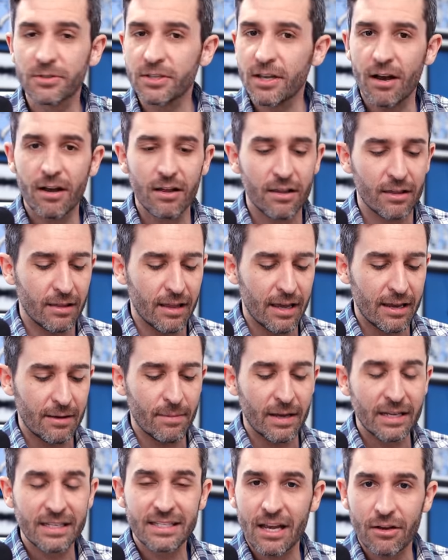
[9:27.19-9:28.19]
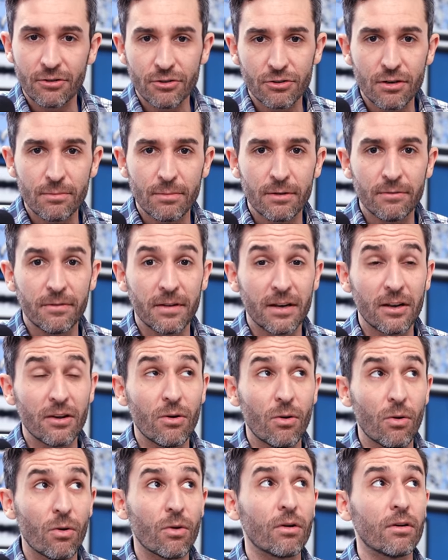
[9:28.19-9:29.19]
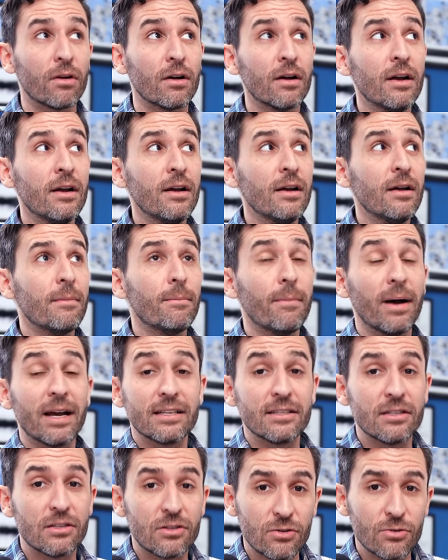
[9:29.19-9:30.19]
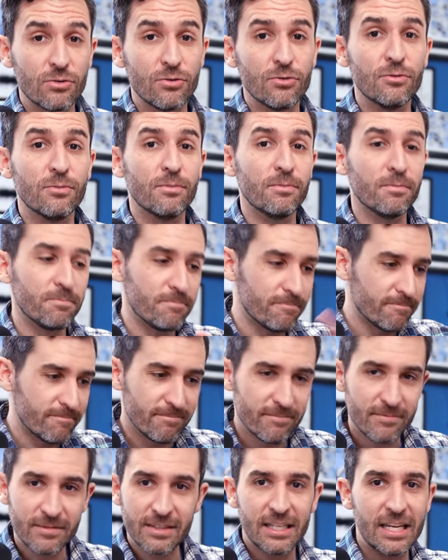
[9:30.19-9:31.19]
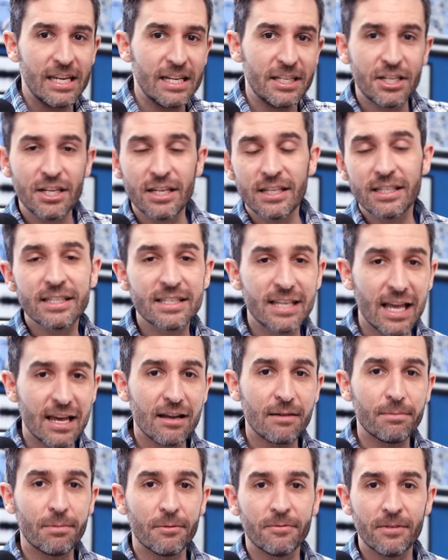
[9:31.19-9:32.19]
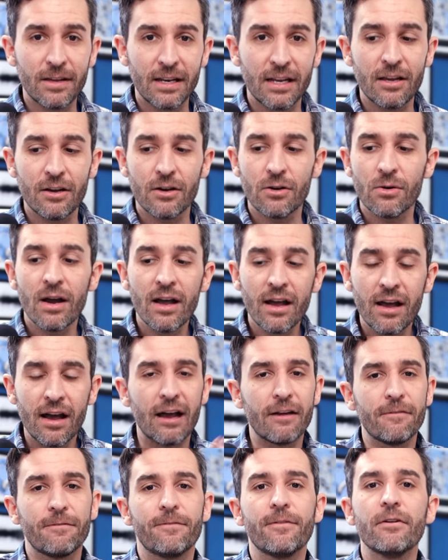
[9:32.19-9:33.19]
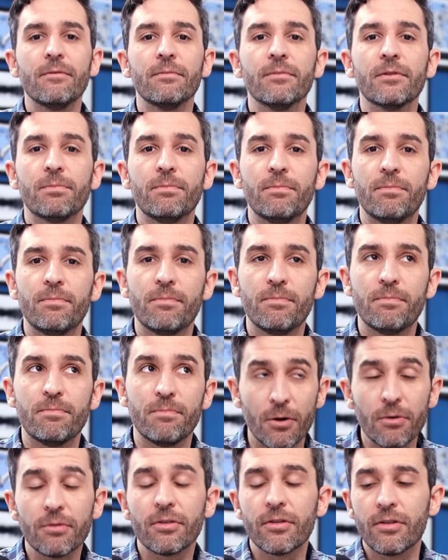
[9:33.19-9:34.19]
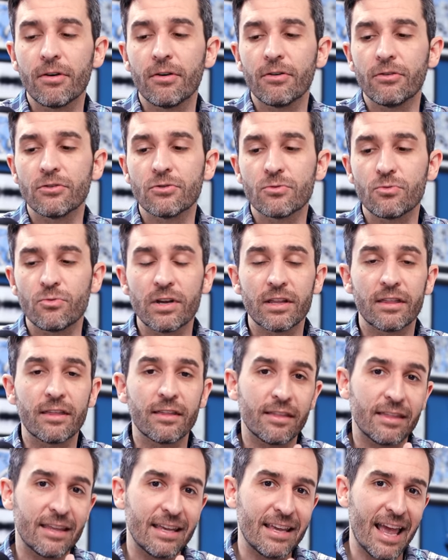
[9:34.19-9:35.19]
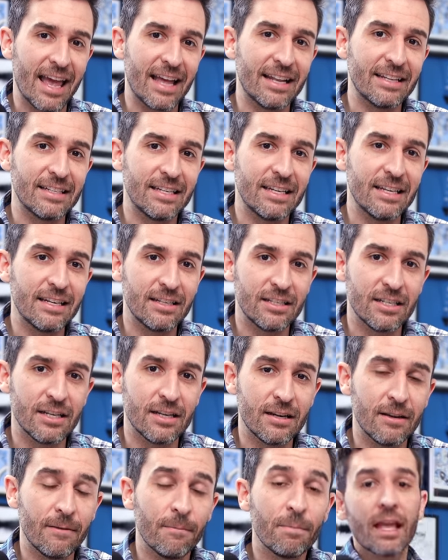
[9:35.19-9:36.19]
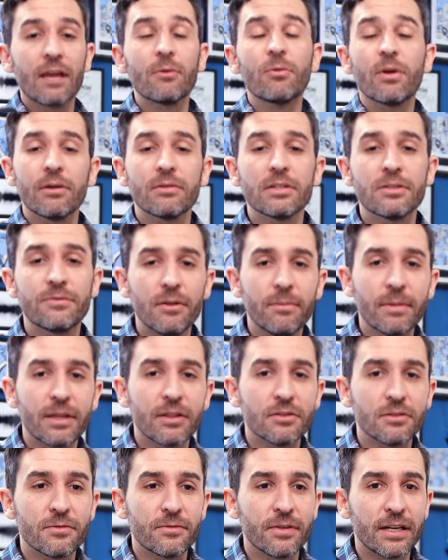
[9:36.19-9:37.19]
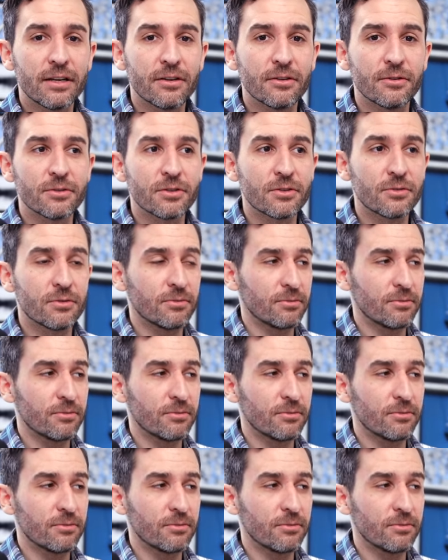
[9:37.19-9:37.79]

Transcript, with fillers: saw like my sound treatment video or my Zoom teaching setup video, I filmed both of those with the NTG. And when I was filming those videos,